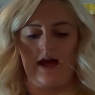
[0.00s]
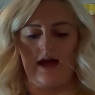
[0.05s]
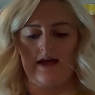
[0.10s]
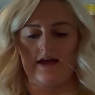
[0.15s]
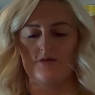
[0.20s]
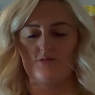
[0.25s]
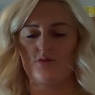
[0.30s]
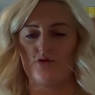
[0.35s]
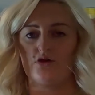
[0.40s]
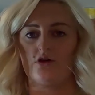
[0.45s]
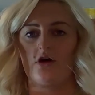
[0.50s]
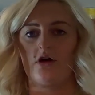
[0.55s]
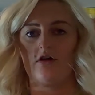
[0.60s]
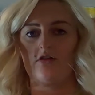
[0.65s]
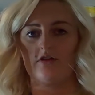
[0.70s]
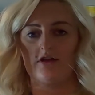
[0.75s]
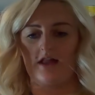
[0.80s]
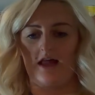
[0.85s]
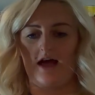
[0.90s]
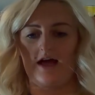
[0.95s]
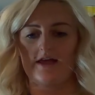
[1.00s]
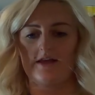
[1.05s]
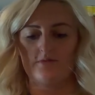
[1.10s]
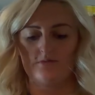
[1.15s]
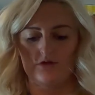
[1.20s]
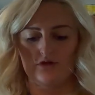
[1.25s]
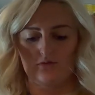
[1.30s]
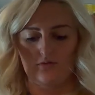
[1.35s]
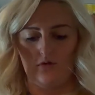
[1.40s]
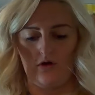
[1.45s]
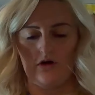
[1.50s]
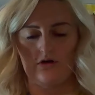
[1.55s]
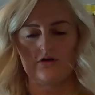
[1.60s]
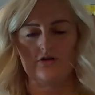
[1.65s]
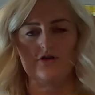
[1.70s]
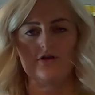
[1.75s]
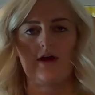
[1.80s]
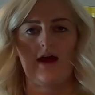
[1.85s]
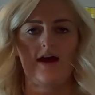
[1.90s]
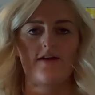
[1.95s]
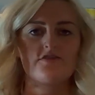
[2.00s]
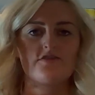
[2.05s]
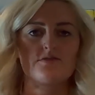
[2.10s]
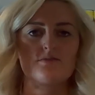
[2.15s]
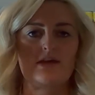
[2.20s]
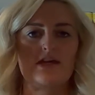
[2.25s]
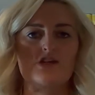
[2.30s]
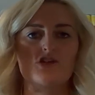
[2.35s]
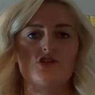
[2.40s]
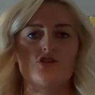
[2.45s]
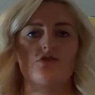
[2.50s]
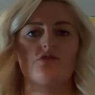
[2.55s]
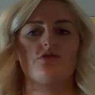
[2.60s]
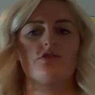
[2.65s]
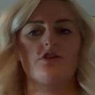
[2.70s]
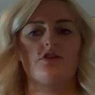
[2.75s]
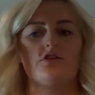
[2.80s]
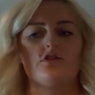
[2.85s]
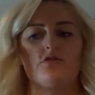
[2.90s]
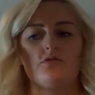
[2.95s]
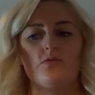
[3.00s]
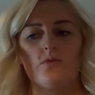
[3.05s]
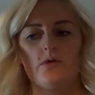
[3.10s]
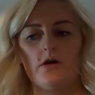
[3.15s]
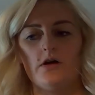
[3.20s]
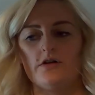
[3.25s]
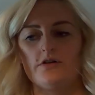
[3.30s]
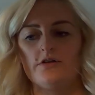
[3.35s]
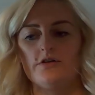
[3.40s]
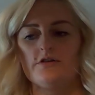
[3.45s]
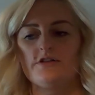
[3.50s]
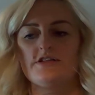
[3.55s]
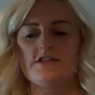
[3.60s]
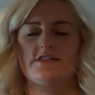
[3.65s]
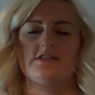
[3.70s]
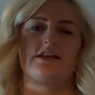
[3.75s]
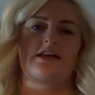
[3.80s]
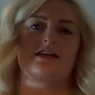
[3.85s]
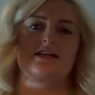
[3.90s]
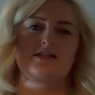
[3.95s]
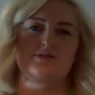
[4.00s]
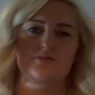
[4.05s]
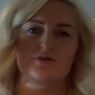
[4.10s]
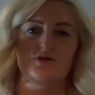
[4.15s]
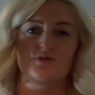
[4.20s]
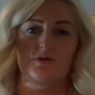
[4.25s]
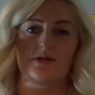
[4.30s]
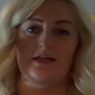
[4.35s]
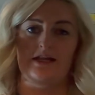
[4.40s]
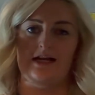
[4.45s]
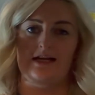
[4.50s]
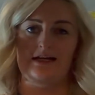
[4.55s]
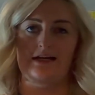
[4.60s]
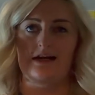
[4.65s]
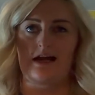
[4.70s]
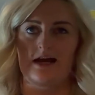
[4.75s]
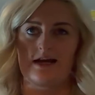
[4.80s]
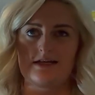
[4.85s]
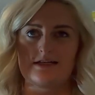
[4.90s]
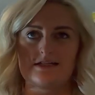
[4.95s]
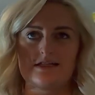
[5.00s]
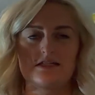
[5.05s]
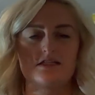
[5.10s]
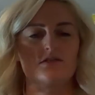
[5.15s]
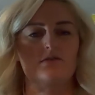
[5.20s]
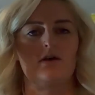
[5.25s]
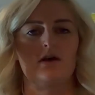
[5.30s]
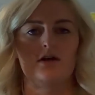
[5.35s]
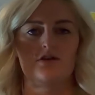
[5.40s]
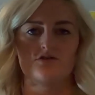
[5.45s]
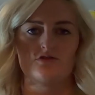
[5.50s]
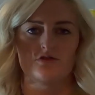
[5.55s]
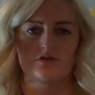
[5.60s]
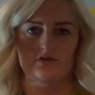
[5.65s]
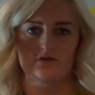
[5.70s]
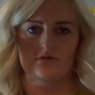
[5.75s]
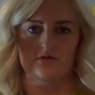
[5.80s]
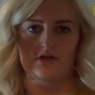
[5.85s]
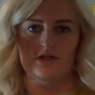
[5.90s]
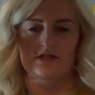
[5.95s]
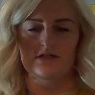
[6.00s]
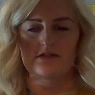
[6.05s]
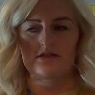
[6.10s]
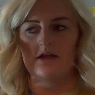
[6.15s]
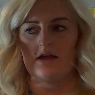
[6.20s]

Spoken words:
I had put all the lye in with the water, you have to make sure that your water stays between like 90 to 100 degrees